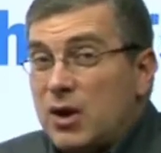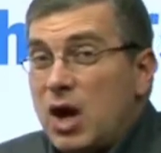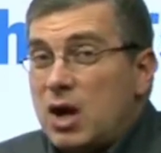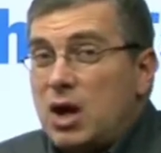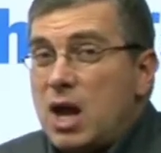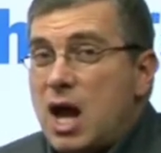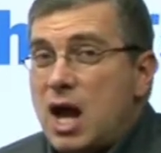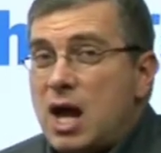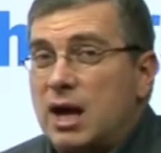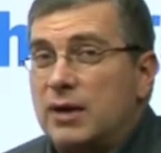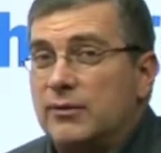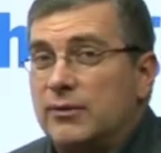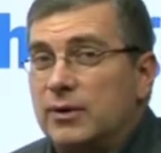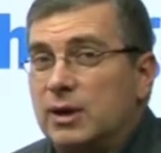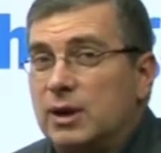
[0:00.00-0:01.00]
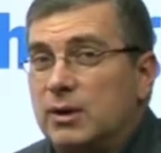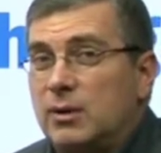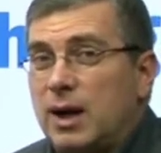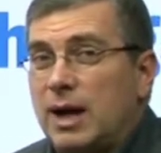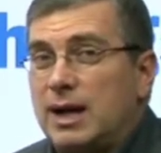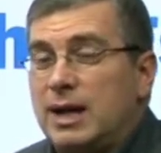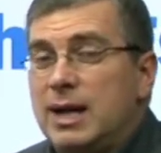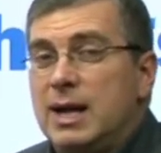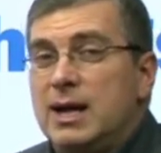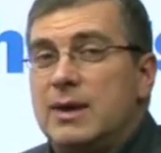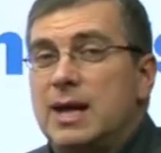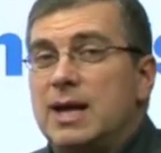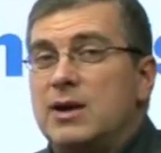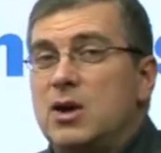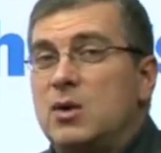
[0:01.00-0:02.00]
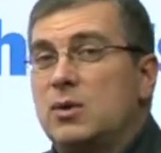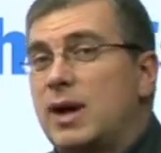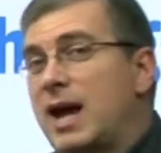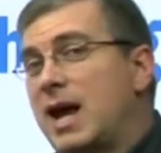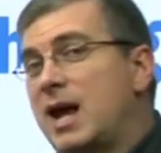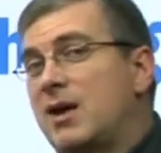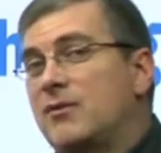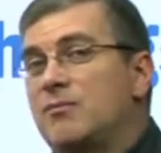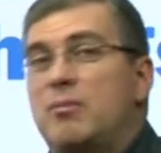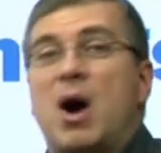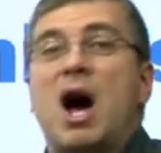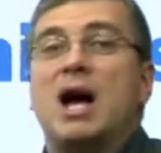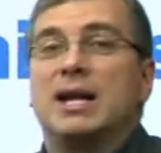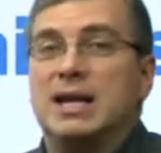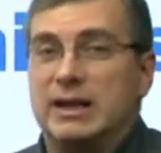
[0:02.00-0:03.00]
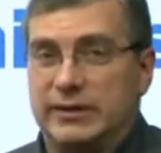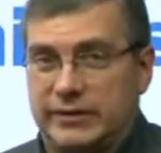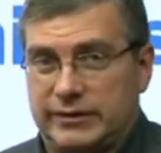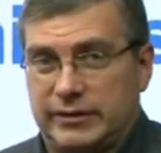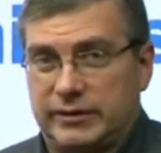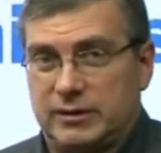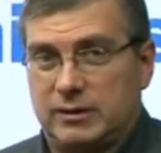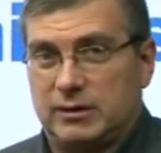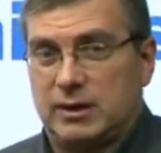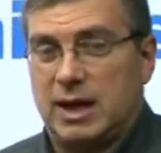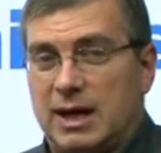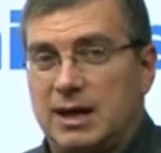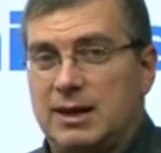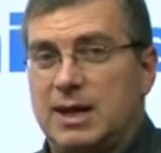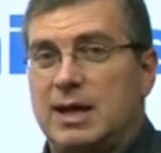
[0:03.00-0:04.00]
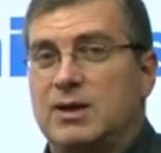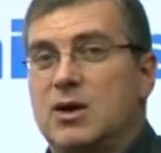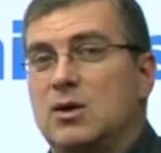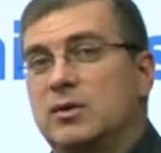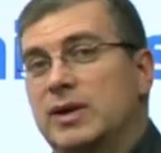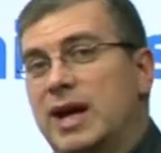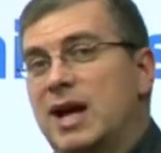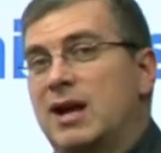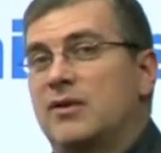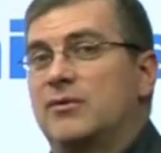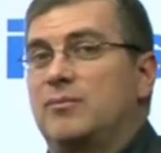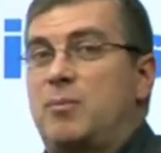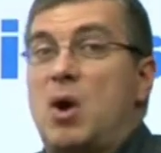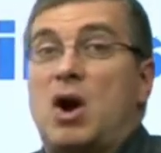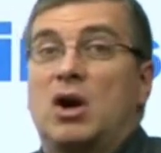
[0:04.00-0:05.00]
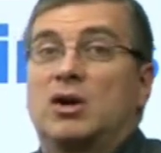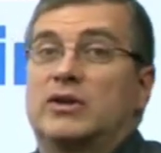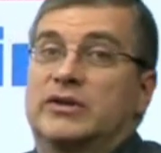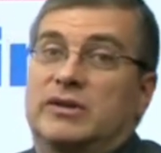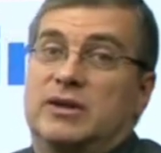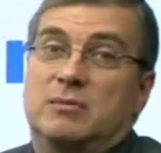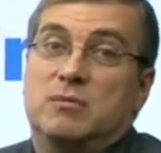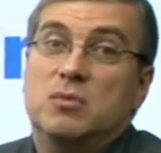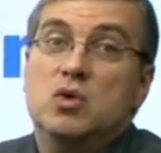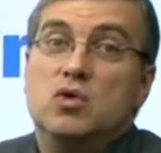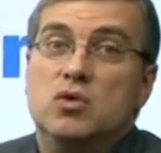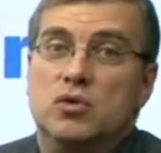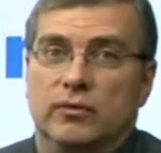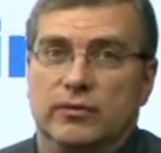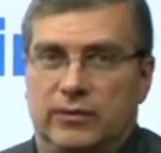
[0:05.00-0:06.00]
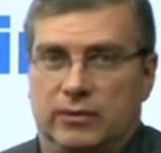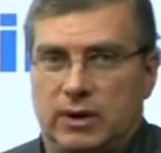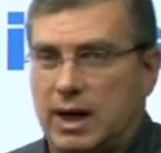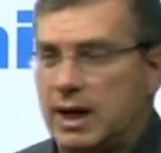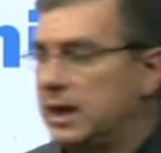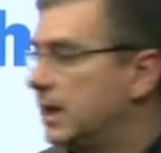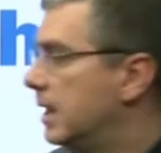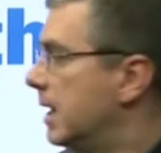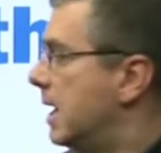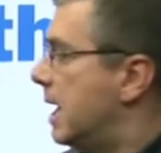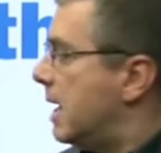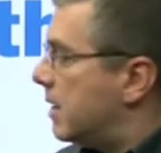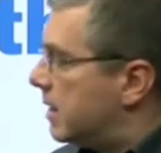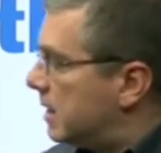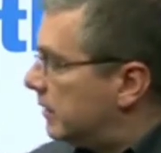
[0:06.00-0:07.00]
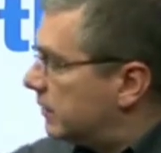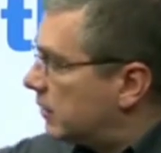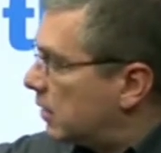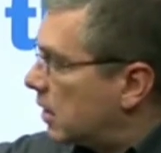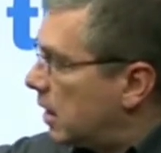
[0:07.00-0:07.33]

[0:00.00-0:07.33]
not living things do not alive. They don't have bodies. They don't have parts to move.